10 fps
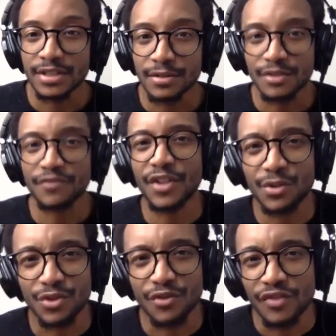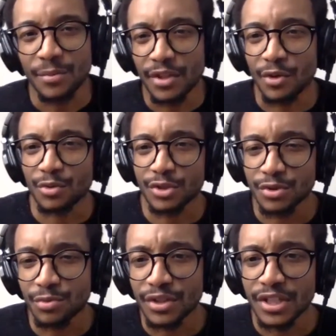There's some videos on Vimeo, which
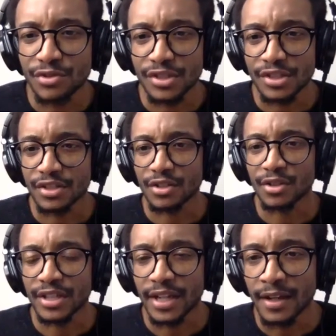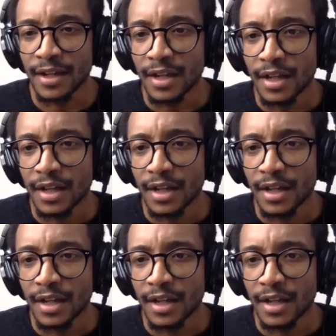was pretty interesting to look at.